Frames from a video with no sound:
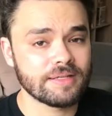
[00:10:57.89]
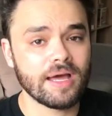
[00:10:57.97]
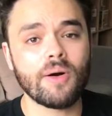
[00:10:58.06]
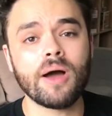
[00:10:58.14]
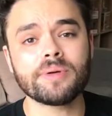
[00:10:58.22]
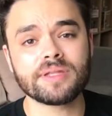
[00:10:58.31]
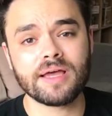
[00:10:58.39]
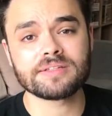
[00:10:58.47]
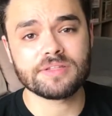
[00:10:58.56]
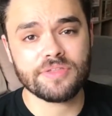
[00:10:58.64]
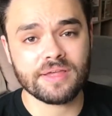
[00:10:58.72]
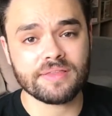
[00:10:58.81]
Now, I would like to
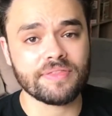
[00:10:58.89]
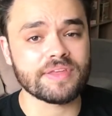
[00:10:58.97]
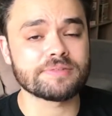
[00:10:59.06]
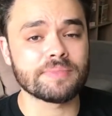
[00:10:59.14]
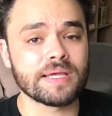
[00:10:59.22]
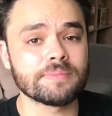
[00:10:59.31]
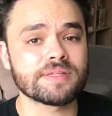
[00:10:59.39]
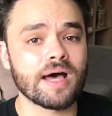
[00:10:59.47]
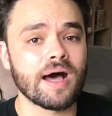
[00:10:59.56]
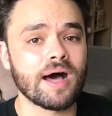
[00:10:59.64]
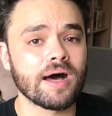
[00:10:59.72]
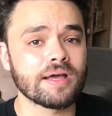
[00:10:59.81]
think that these memes
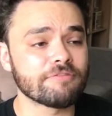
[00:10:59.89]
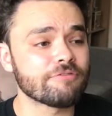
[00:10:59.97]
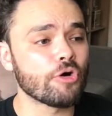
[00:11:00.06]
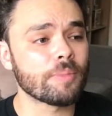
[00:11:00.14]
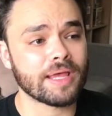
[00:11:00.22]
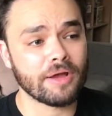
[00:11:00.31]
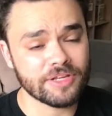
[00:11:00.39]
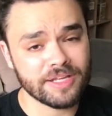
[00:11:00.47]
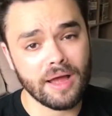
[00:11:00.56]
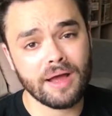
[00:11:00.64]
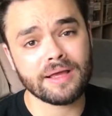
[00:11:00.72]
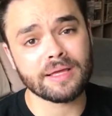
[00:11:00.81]
are informing our
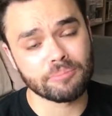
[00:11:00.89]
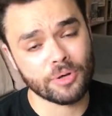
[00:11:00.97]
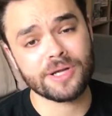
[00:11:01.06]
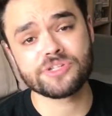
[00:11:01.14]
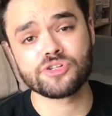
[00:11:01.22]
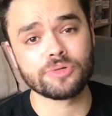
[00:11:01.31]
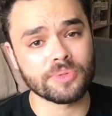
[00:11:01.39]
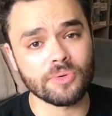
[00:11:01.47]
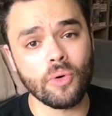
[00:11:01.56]
young, impressionable